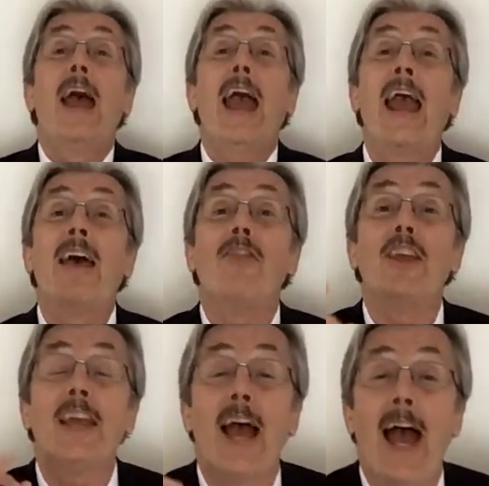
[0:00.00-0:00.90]
and
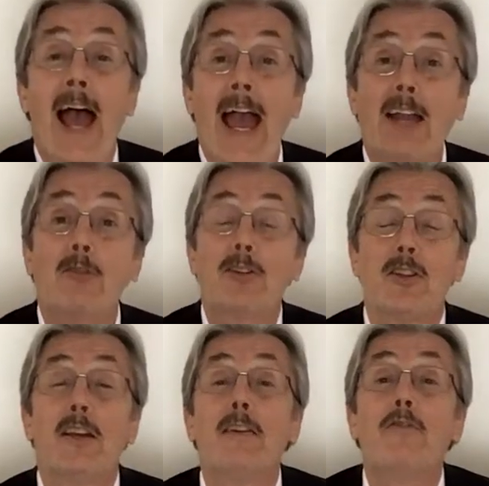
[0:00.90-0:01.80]
the
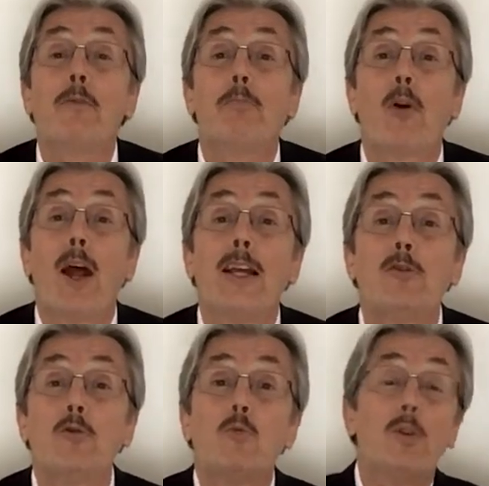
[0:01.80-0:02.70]
accuracy of
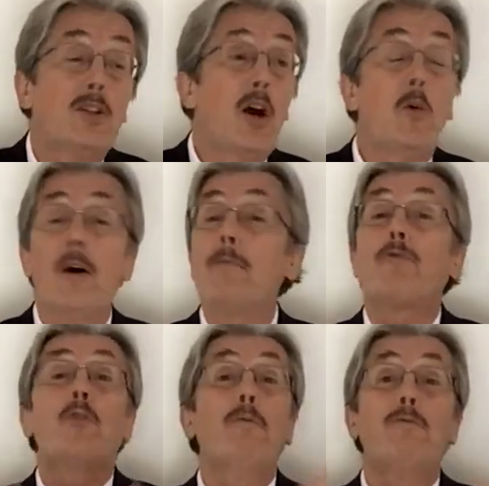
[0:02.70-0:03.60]
appraisals would go
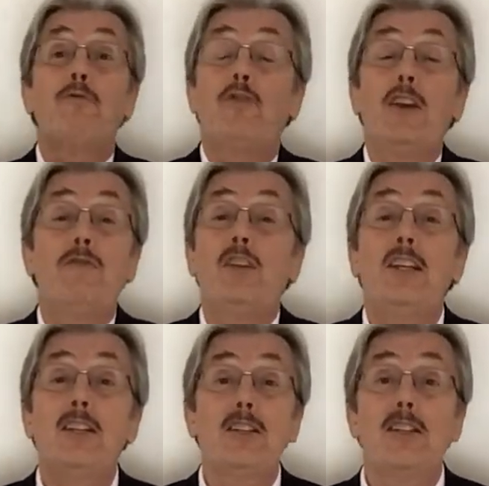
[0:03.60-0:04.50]
up from
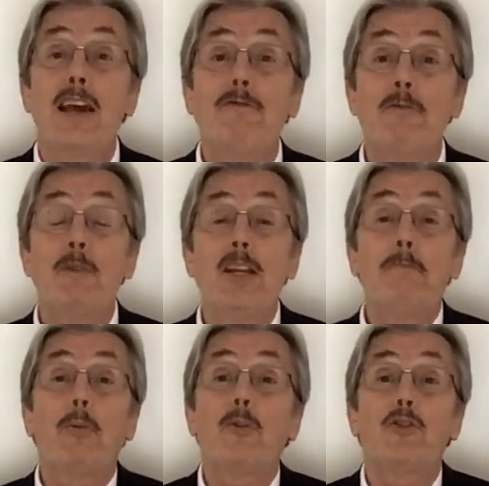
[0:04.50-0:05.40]
50 to
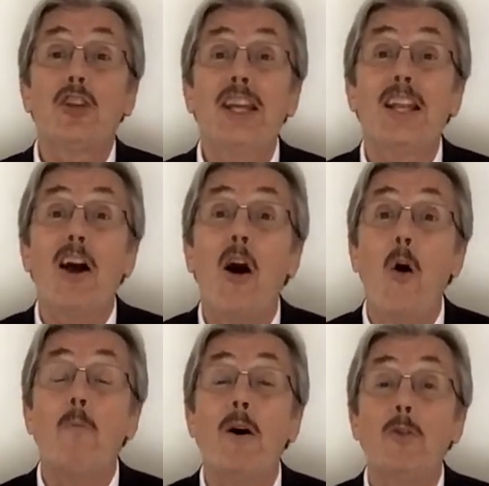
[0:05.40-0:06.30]
70%
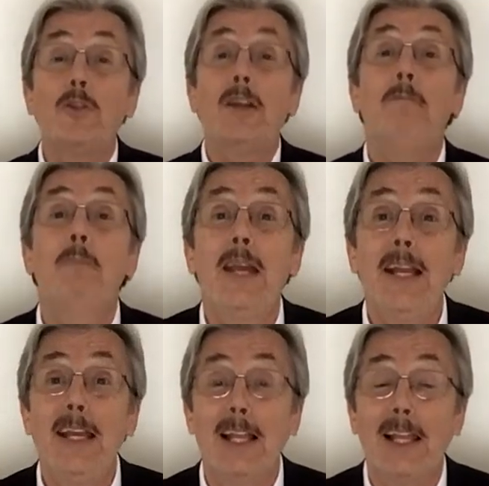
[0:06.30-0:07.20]
almost
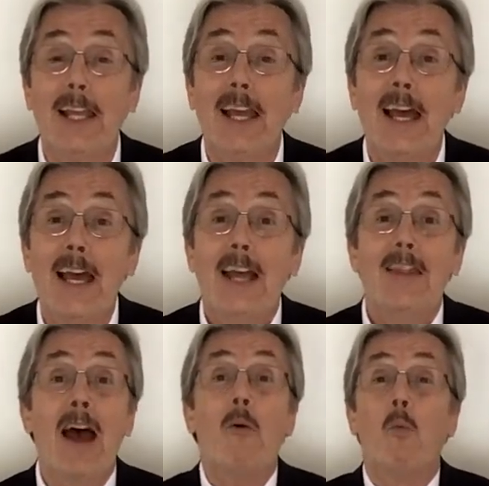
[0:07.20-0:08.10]
immediately.
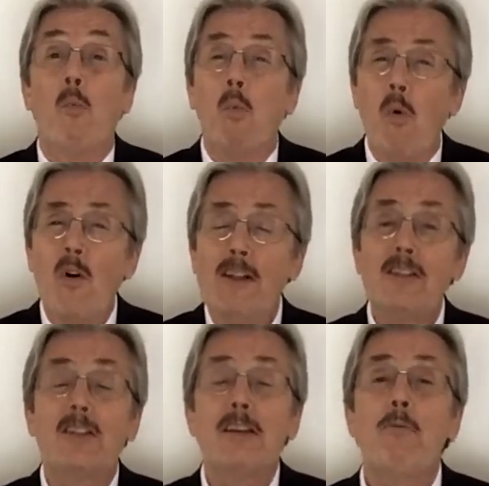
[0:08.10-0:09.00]
That one
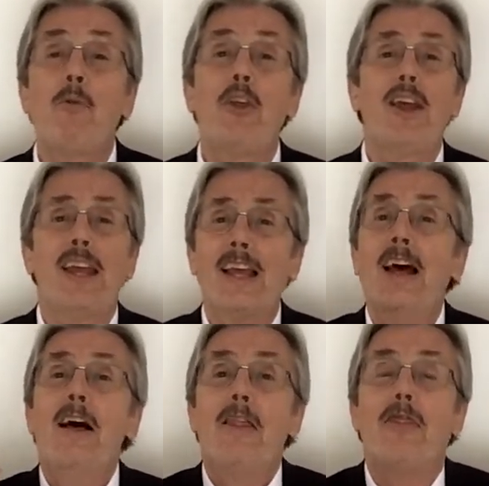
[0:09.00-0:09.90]
simple thing,
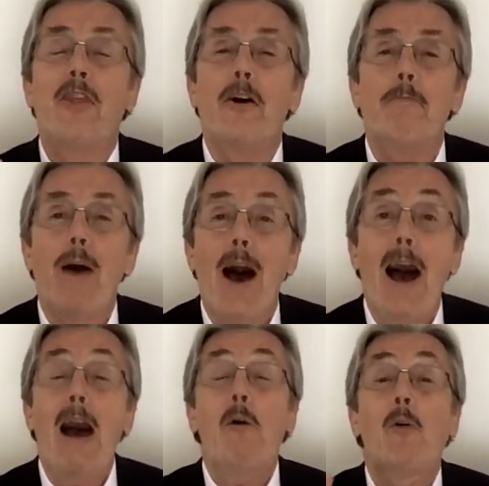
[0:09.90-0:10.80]
the
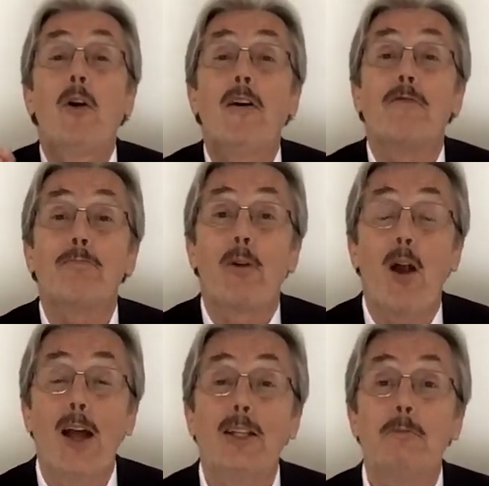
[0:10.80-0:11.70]
power of
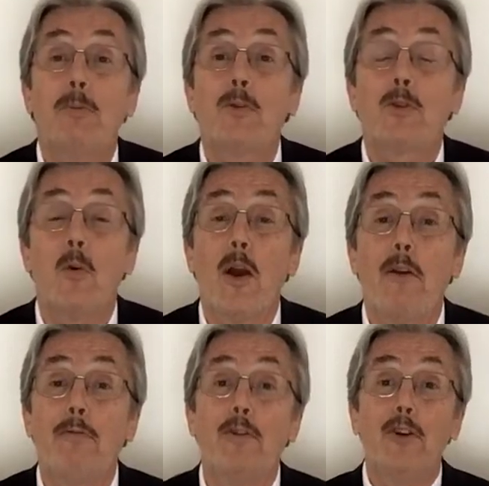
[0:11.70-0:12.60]
price per
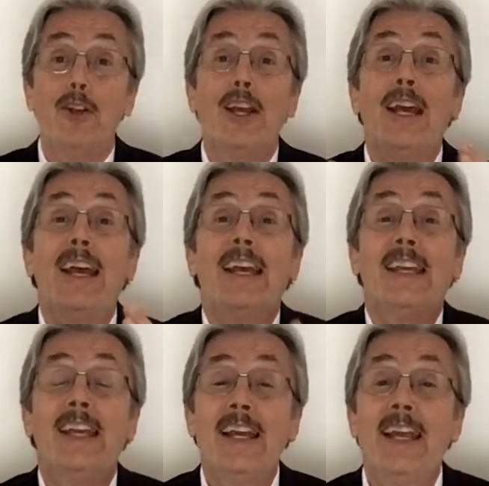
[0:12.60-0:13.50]
square foot,
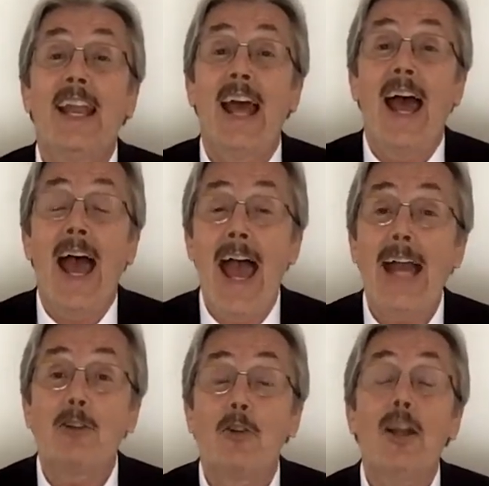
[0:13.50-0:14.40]
get it
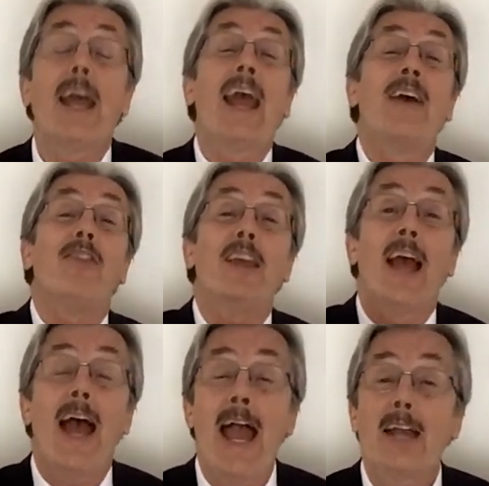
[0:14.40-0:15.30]
accurate, and
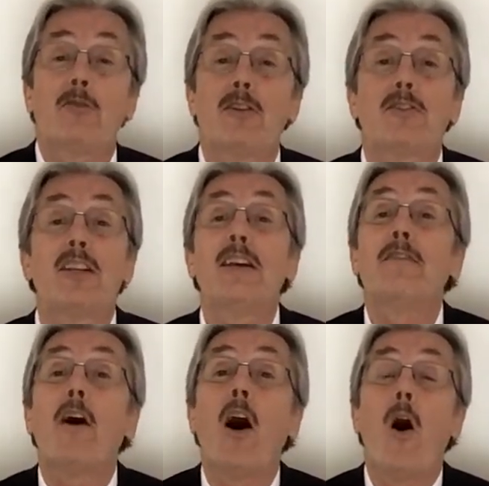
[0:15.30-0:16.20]
the accuracy
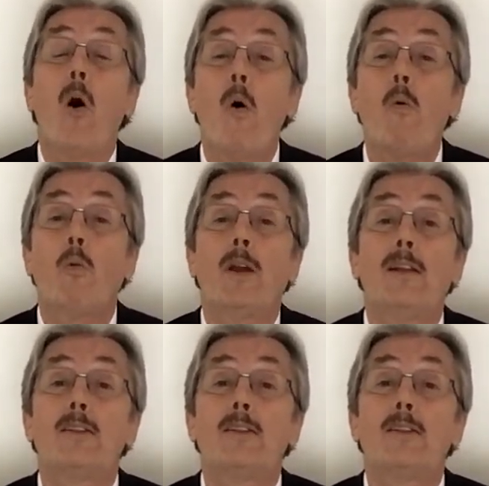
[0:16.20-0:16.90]
of all real